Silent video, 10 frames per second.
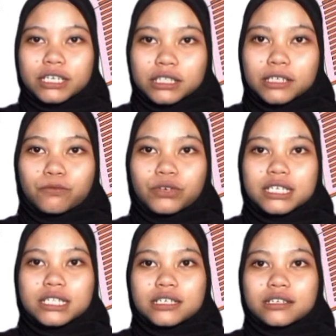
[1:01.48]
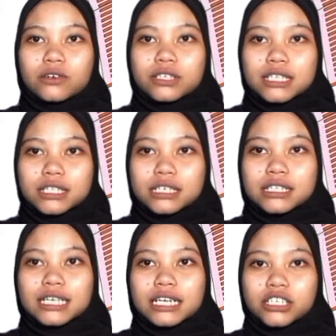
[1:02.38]
items within a
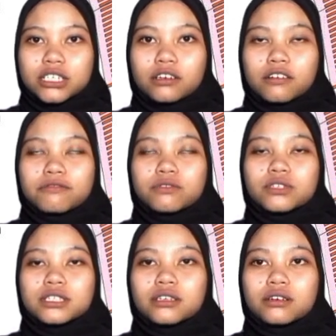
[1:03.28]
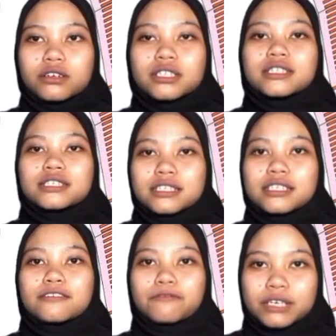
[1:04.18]
consistent selection of goods and
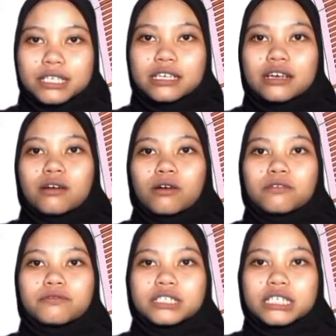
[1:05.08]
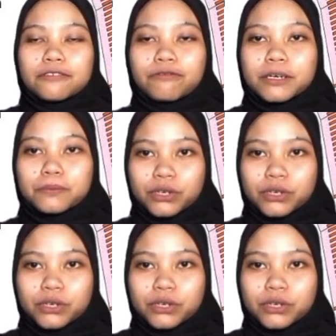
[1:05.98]
services over a defined